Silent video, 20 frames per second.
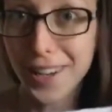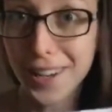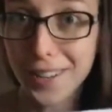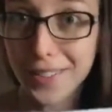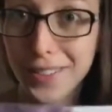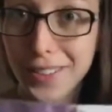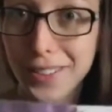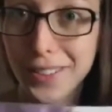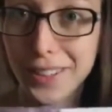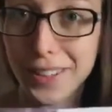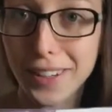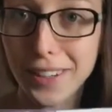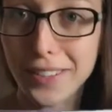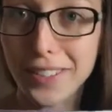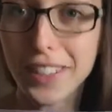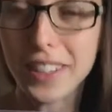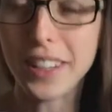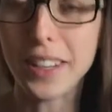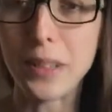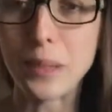have going on
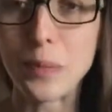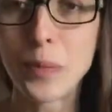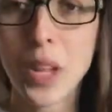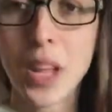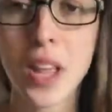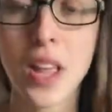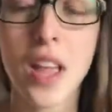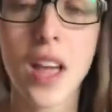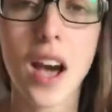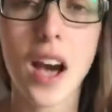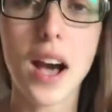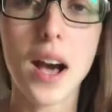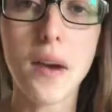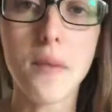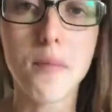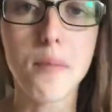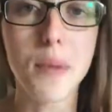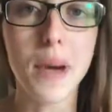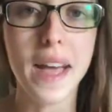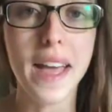right now.
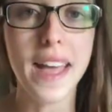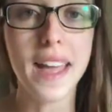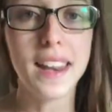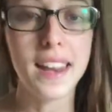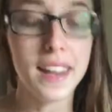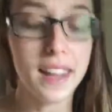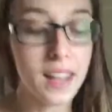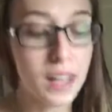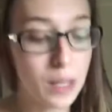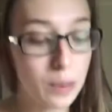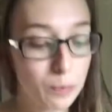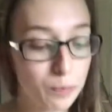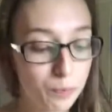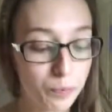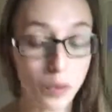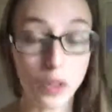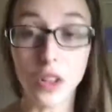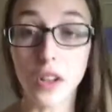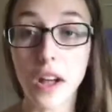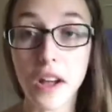But any
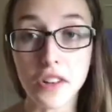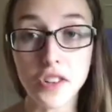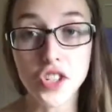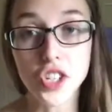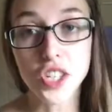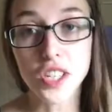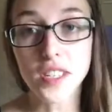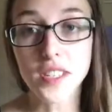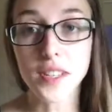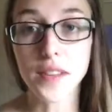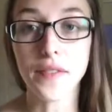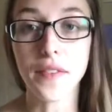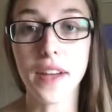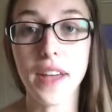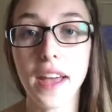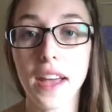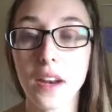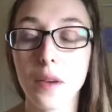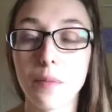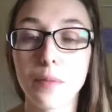launches, if I
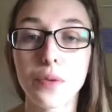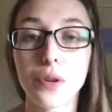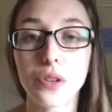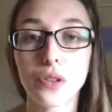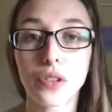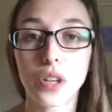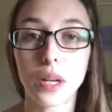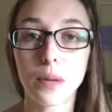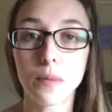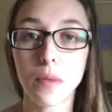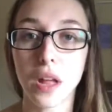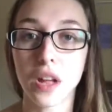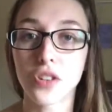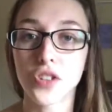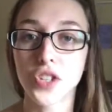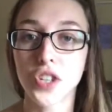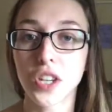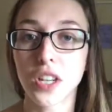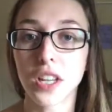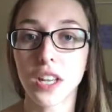had a program
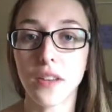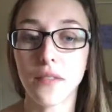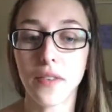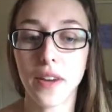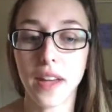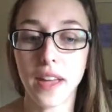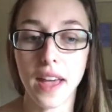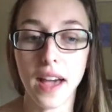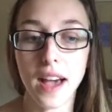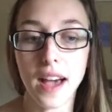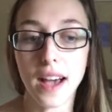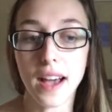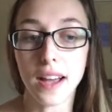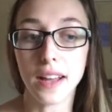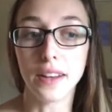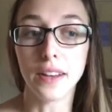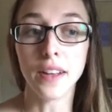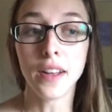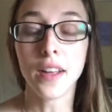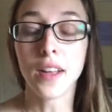launching, if I
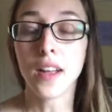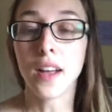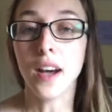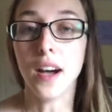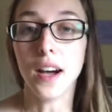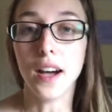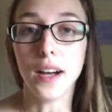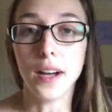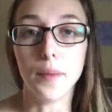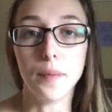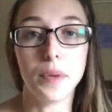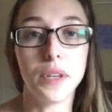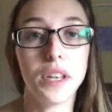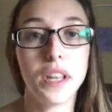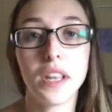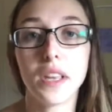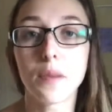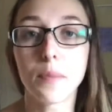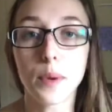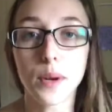had an
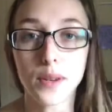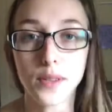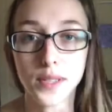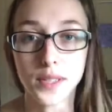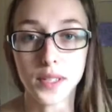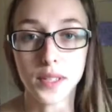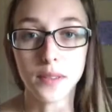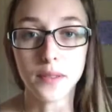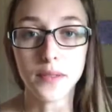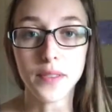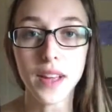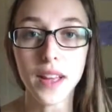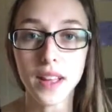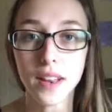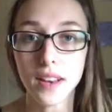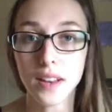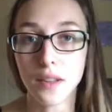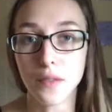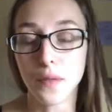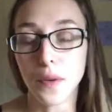in-person
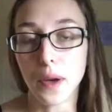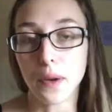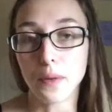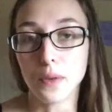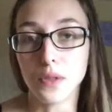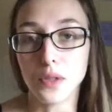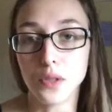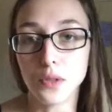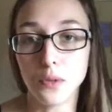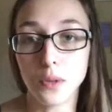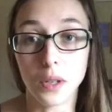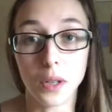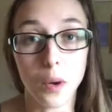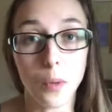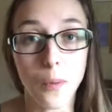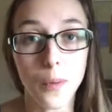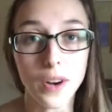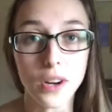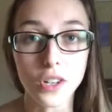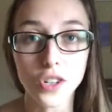event, if I was doing
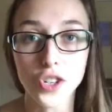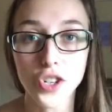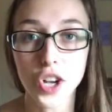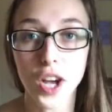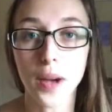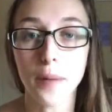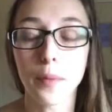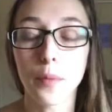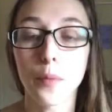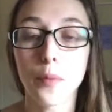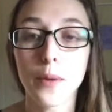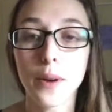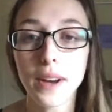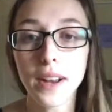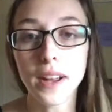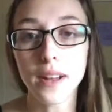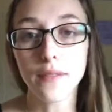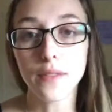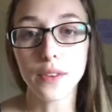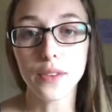a workshop,
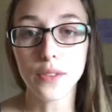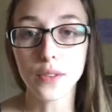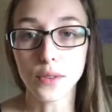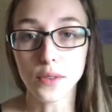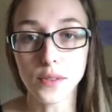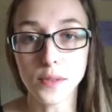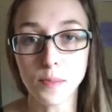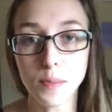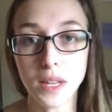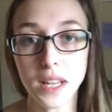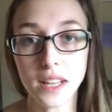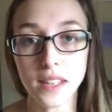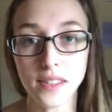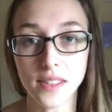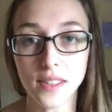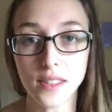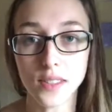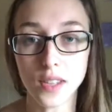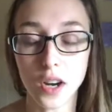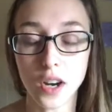whatever those
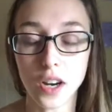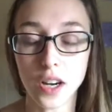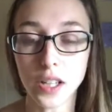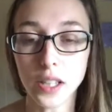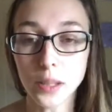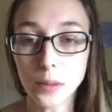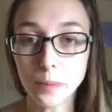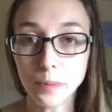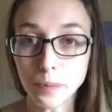pieces are